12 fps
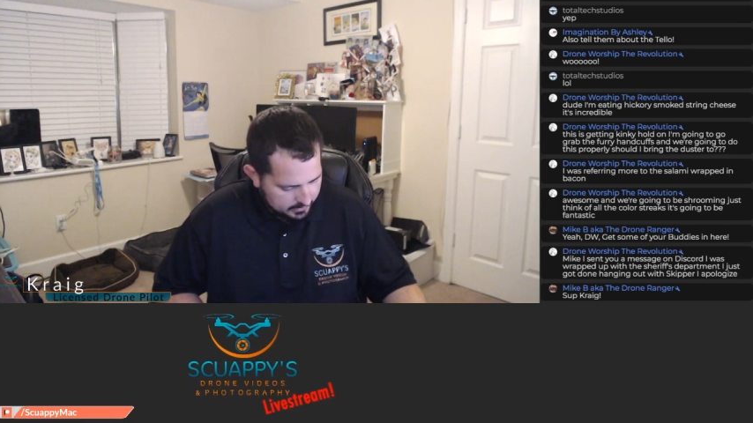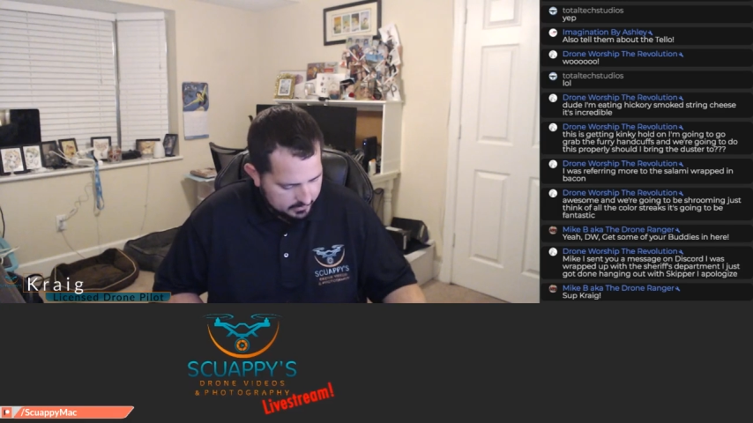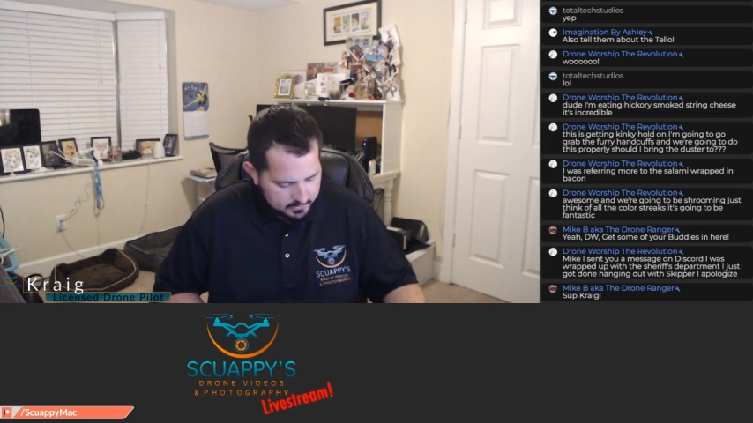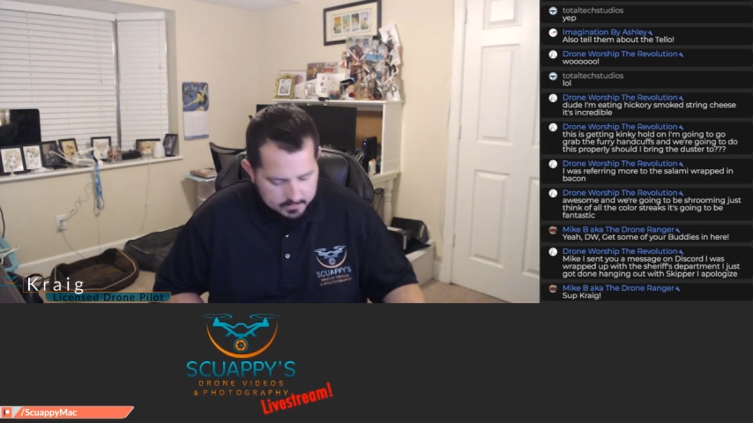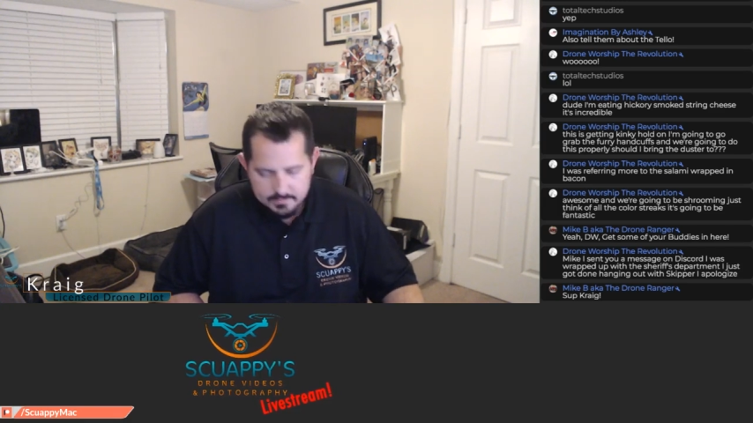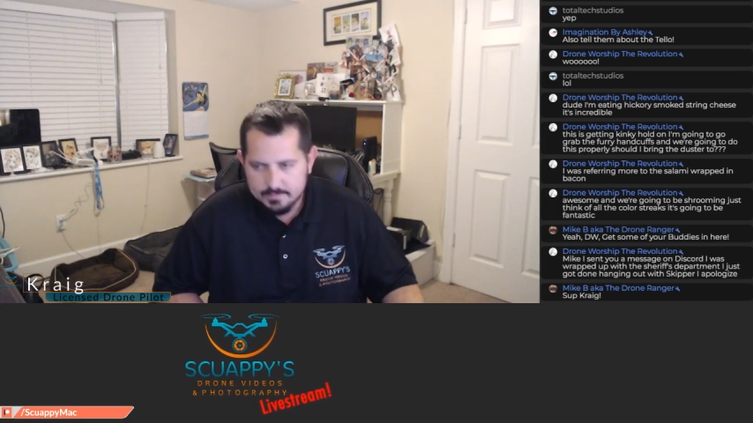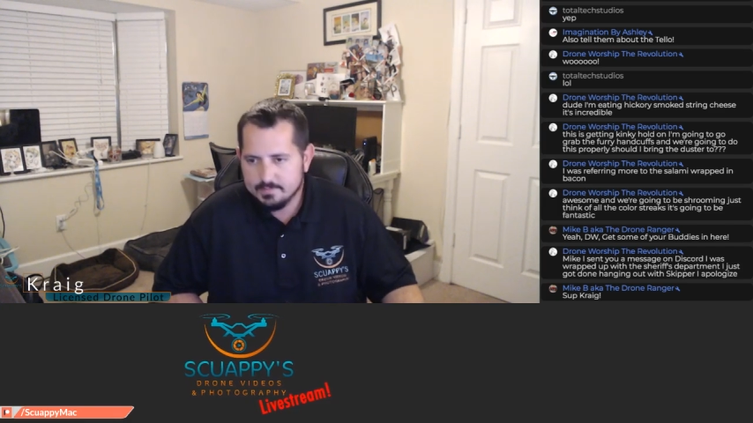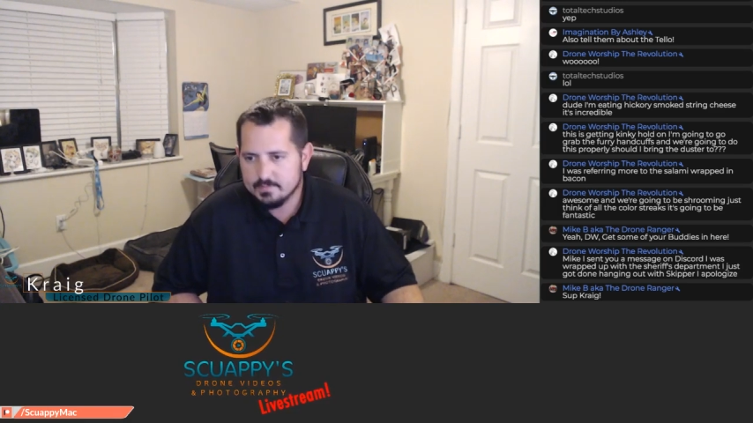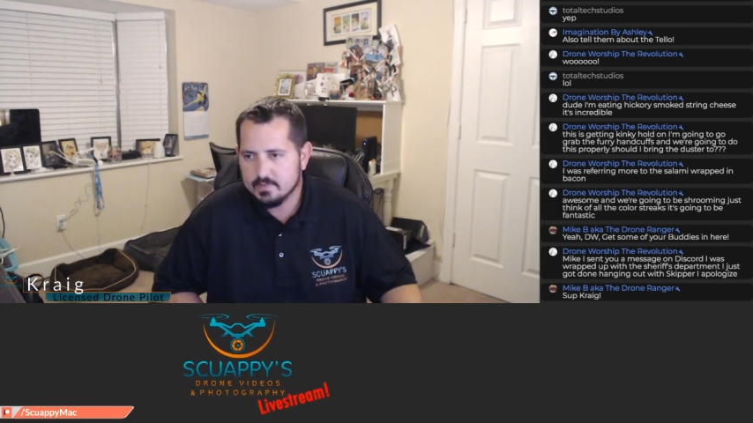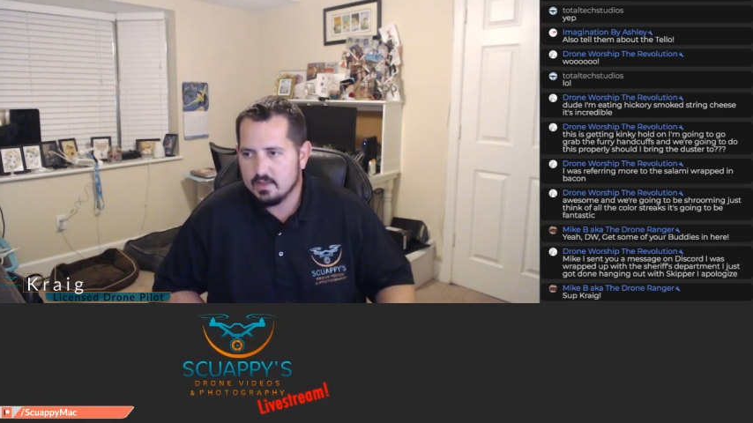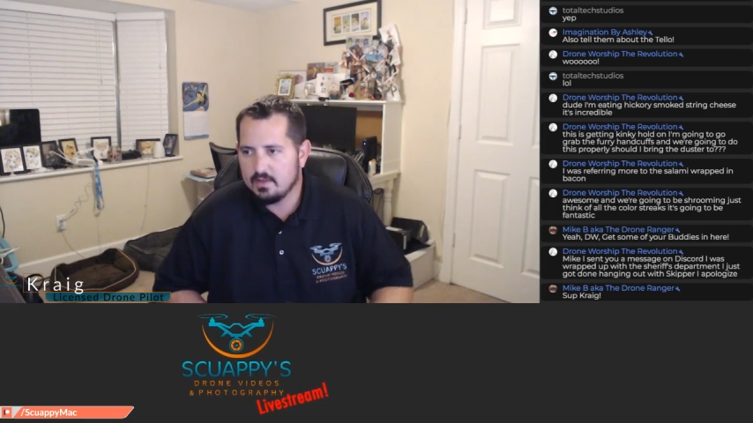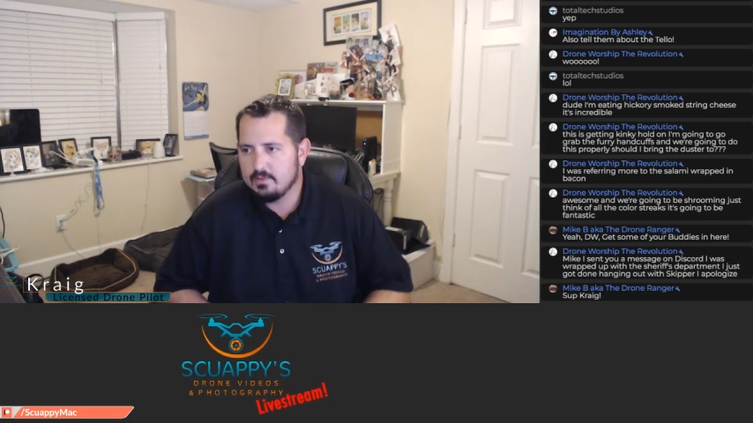is
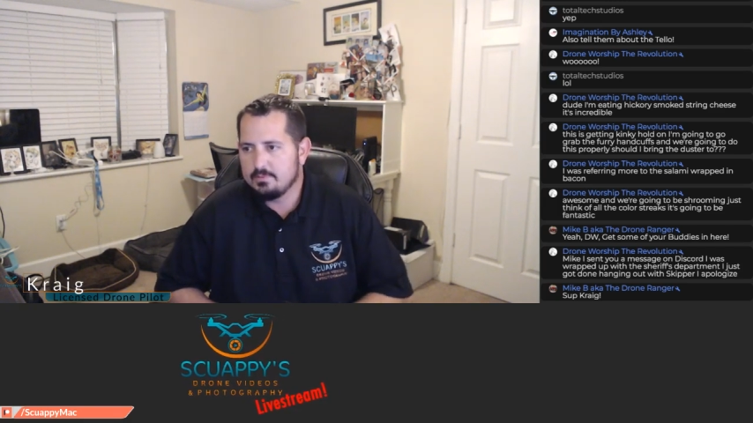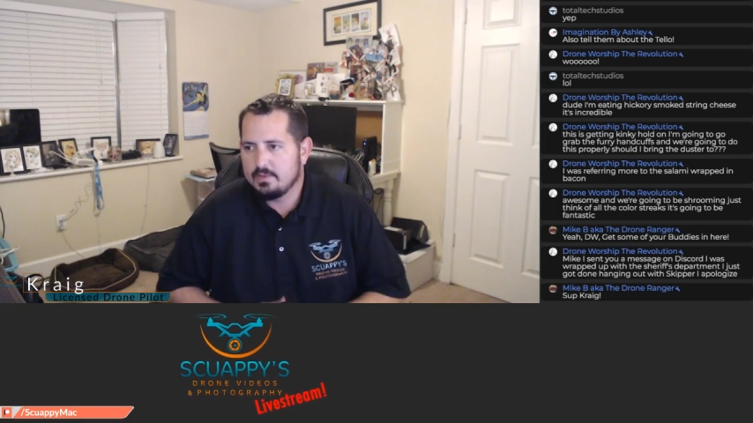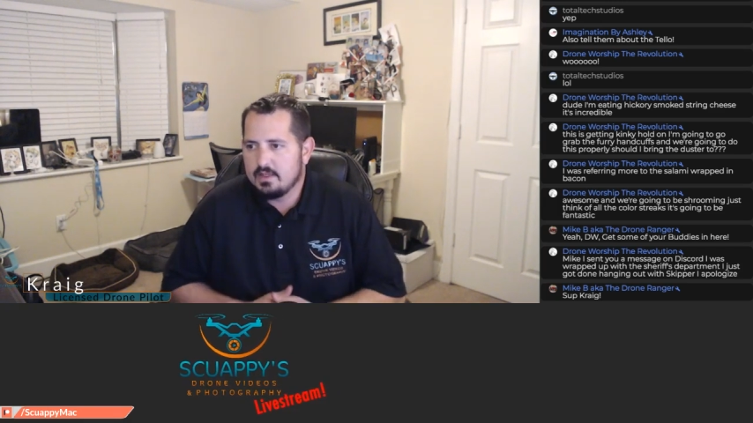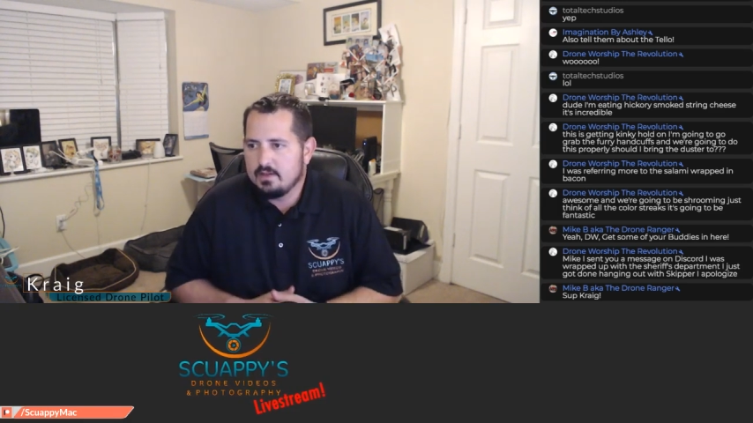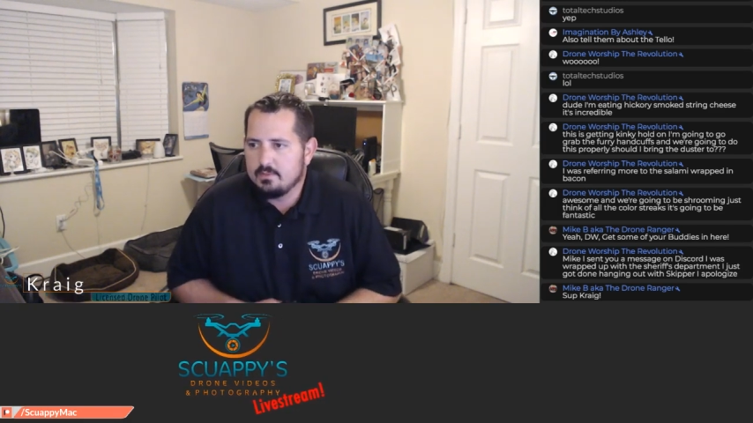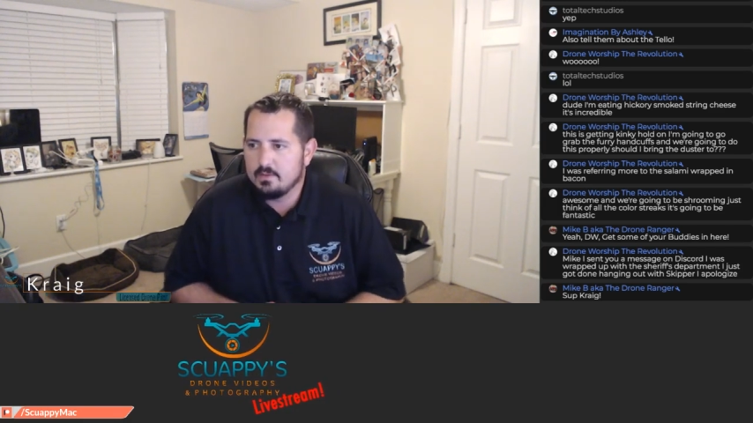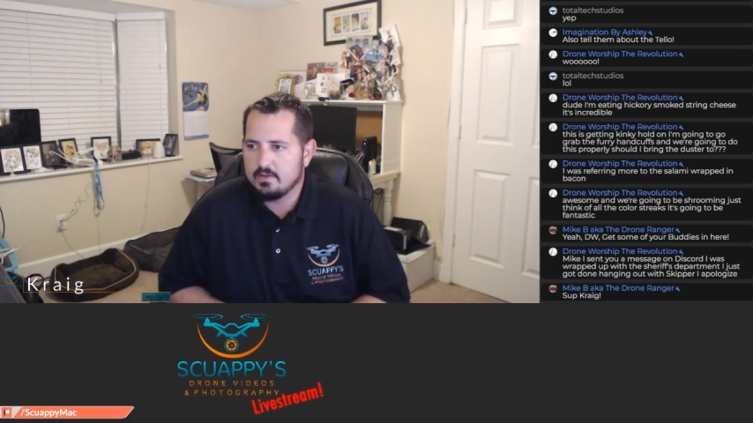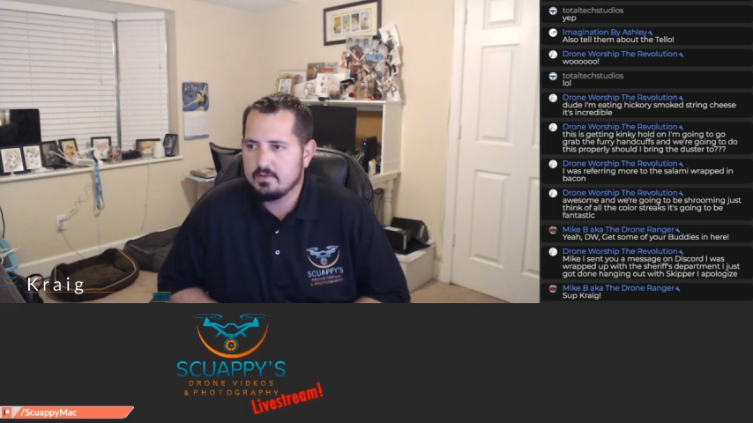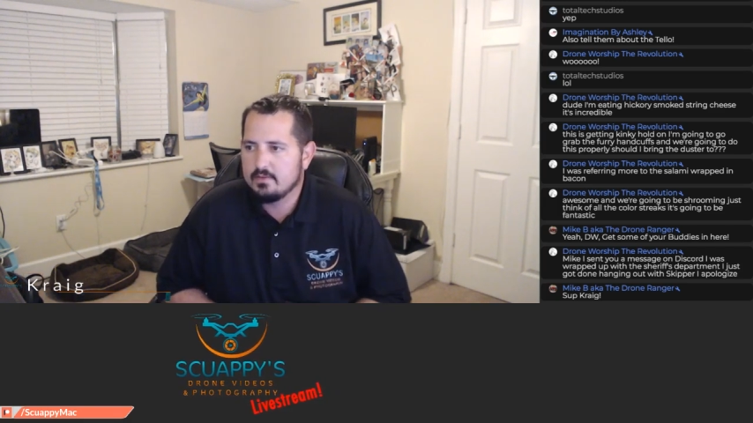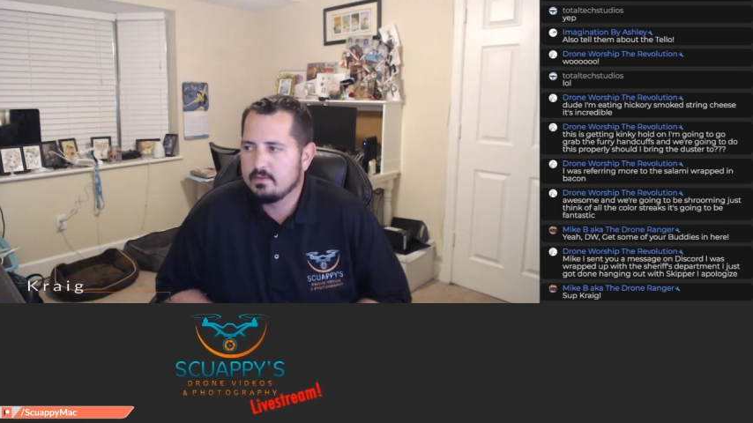that I'm playing with.